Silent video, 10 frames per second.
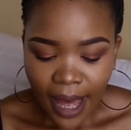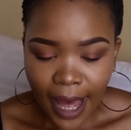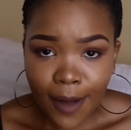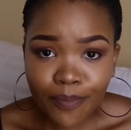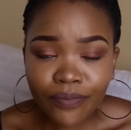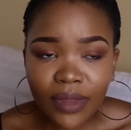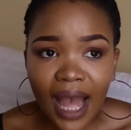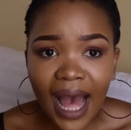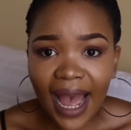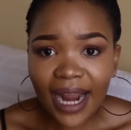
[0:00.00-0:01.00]

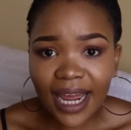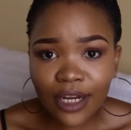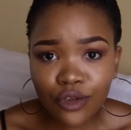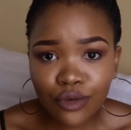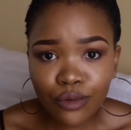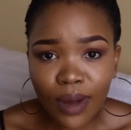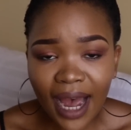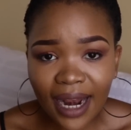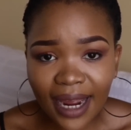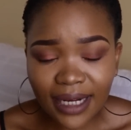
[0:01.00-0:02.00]
I like to
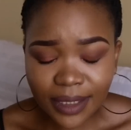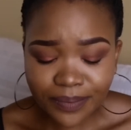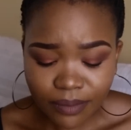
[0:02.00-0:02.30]
highlight